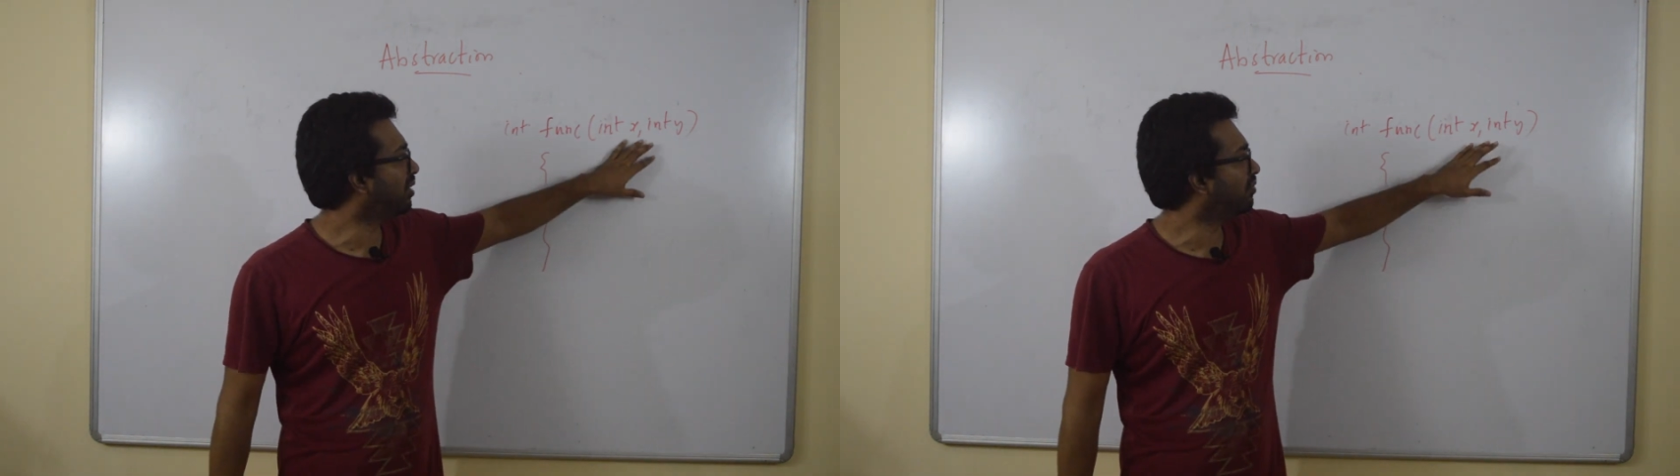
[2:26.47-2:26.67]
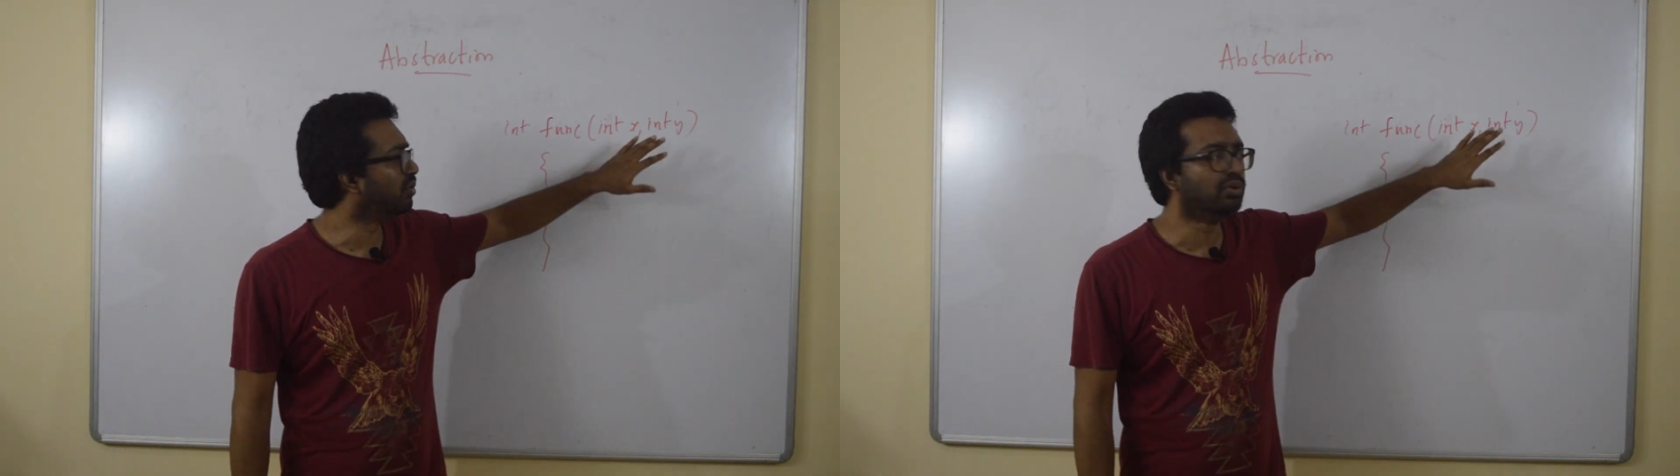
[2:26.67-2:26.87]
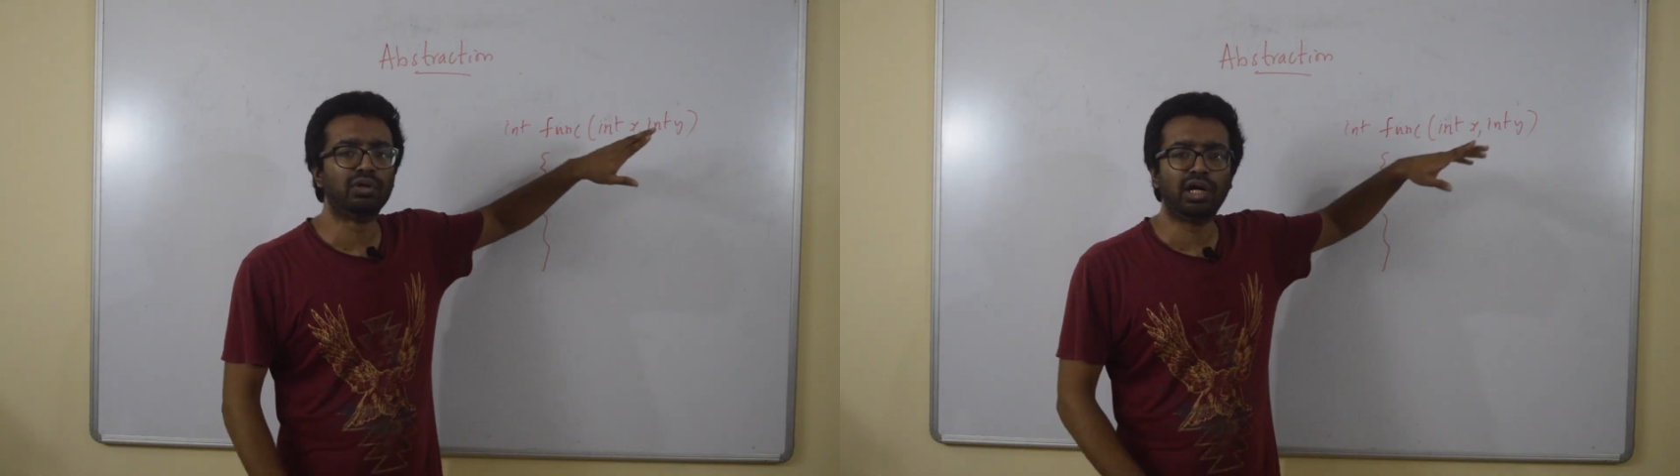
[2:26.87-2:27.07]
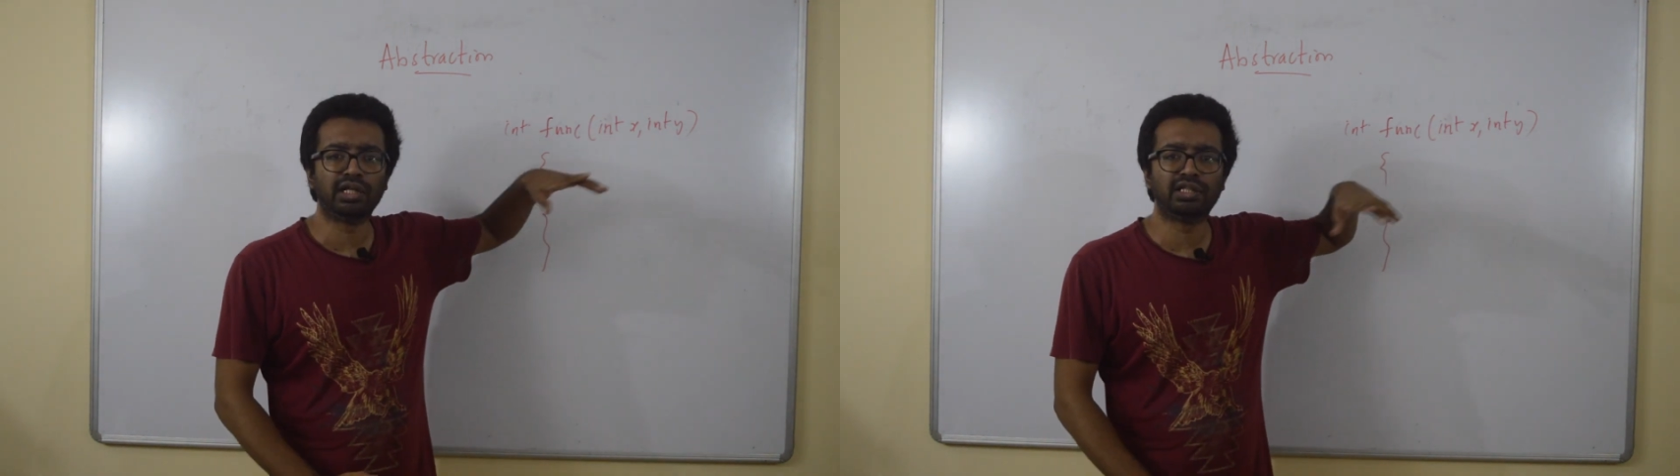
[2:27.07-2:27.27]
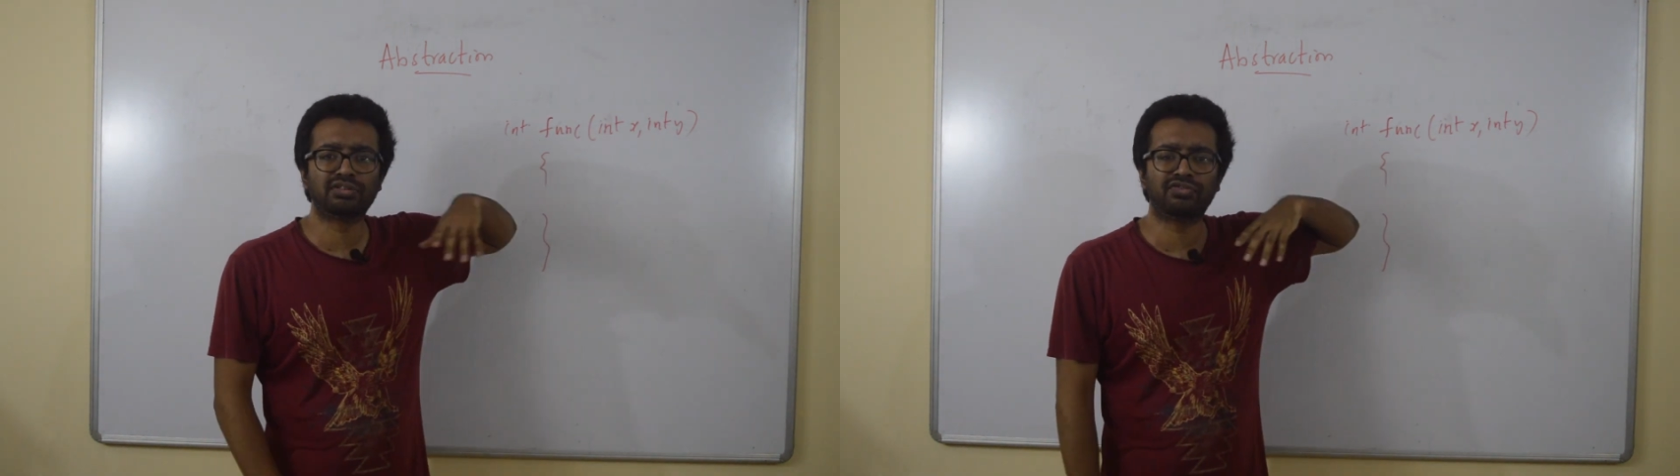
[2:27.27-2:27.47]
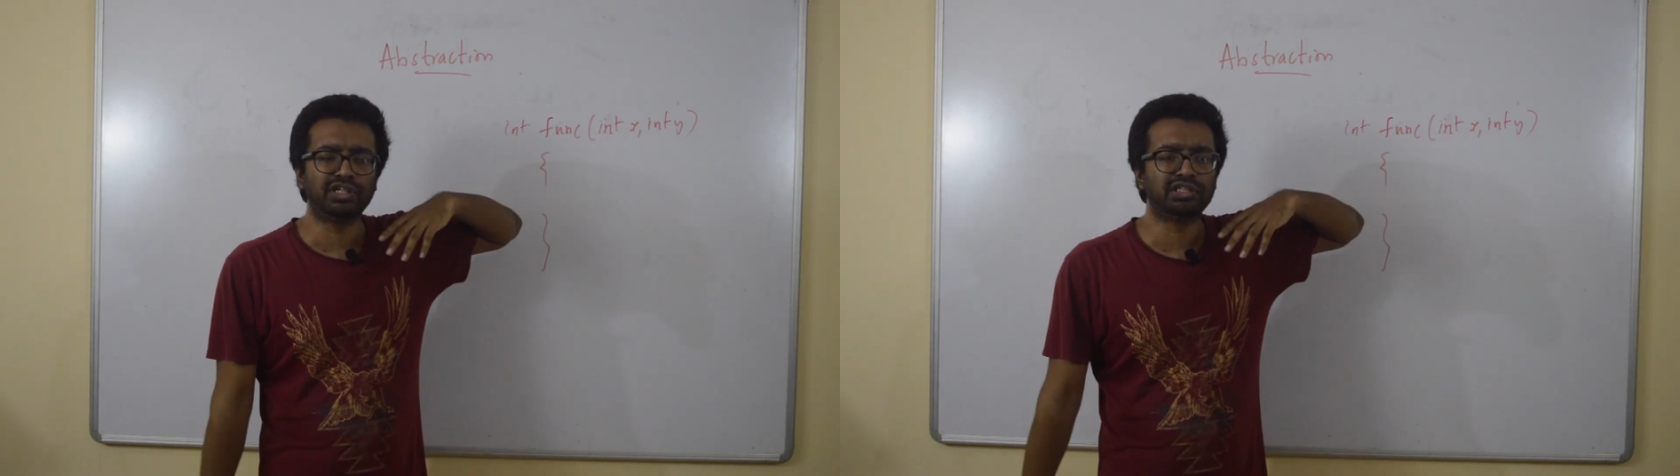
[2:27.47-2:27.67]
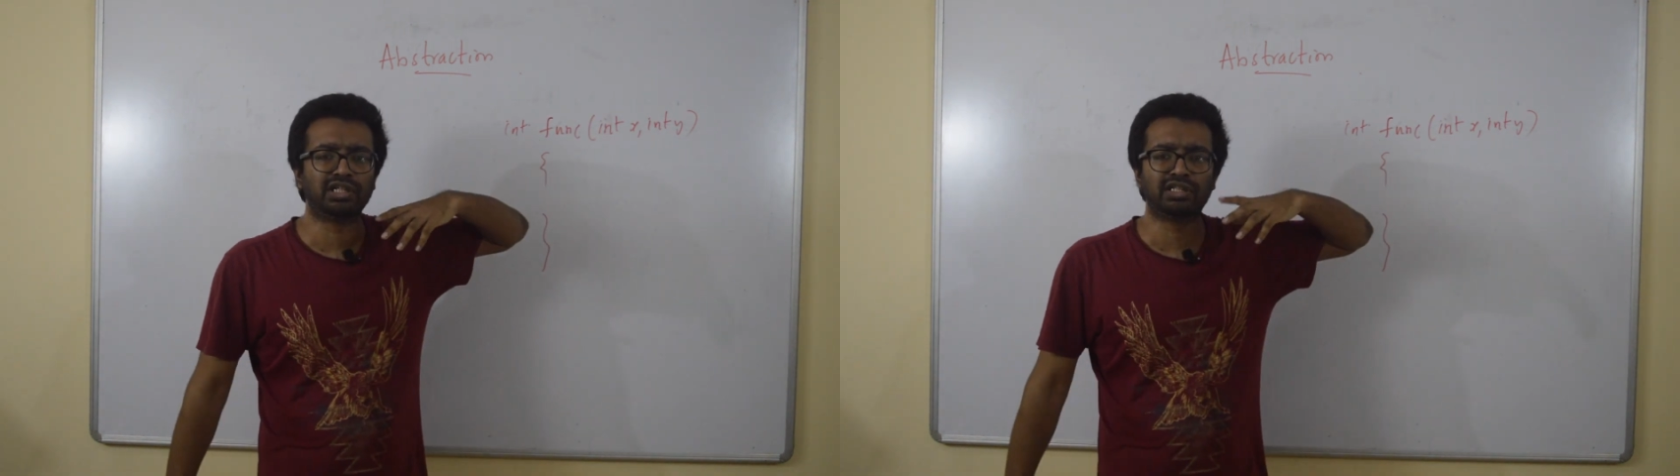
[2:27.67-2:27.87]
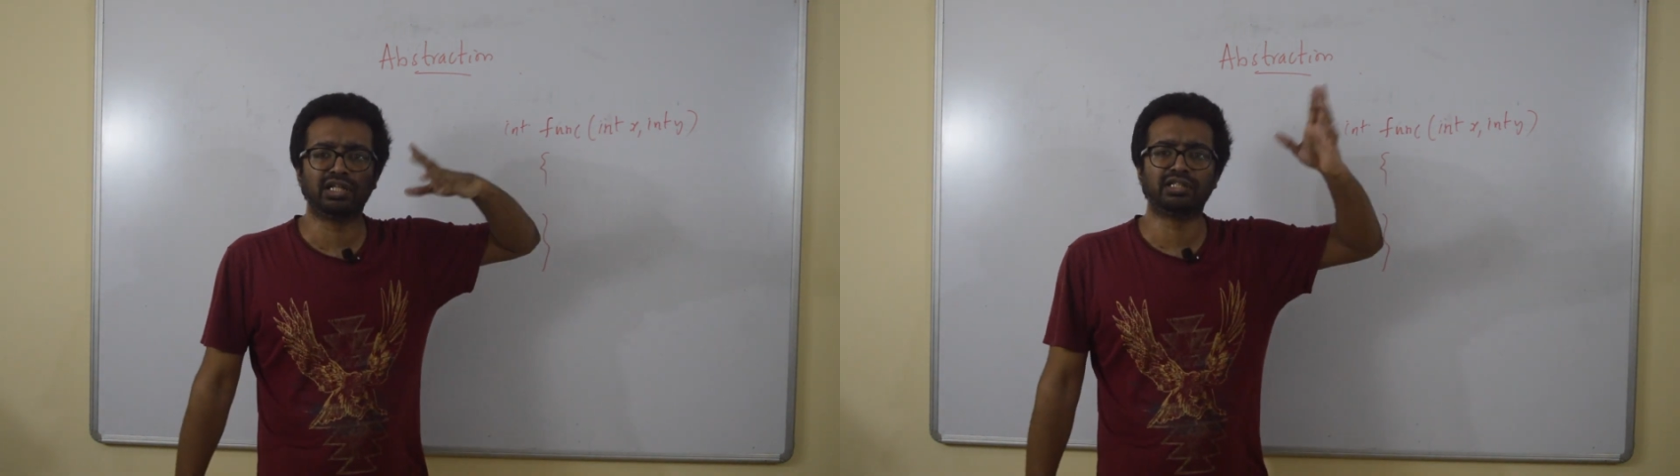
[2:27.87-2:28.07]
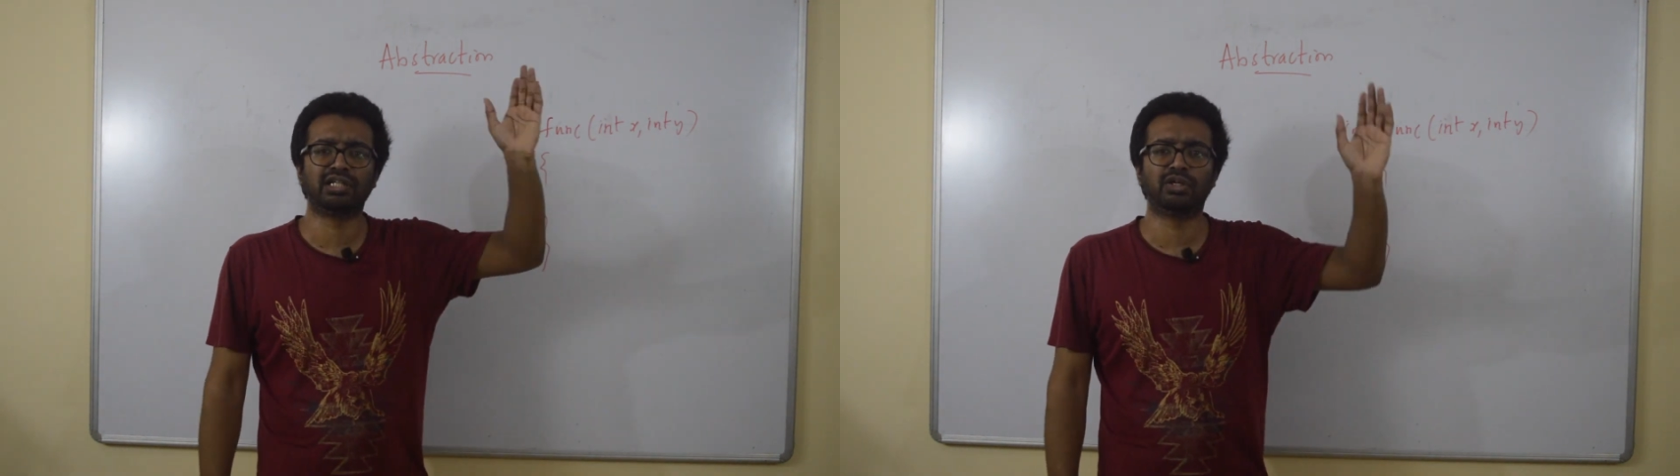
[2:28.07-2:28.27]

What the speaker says: if you this function is, let's say,